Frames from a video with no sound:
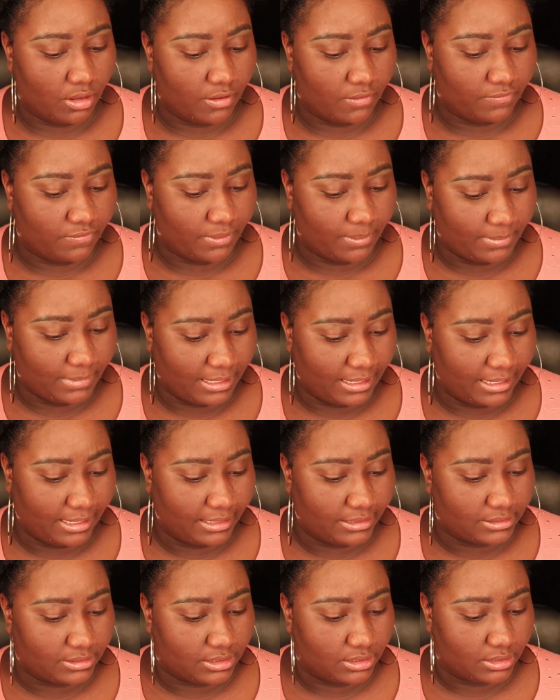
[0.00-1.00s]
from
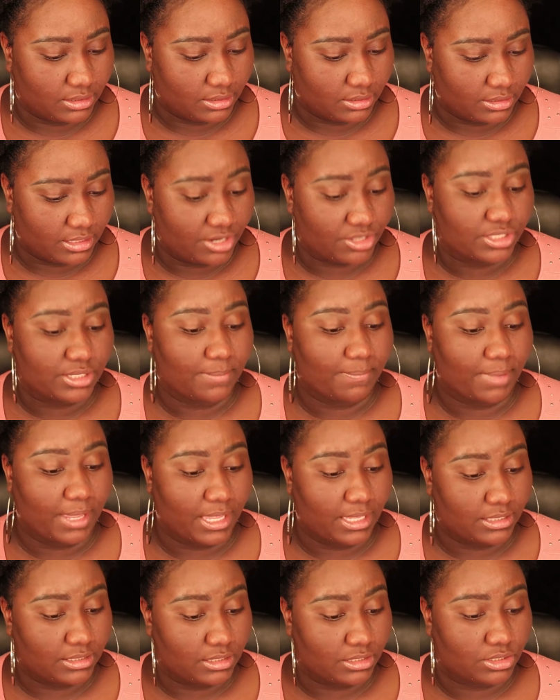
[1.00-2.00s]
light, there's some pinks,